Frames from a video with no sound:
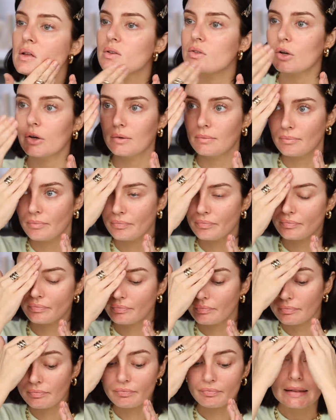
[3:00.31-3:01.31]
So
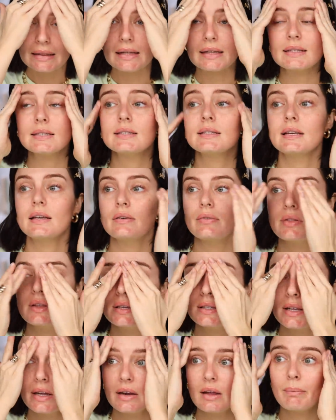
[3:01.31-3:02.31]
let's see if
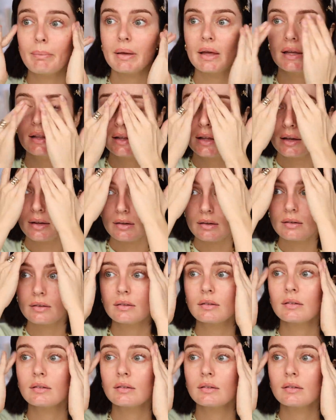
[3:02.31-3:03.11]
there's any pilling.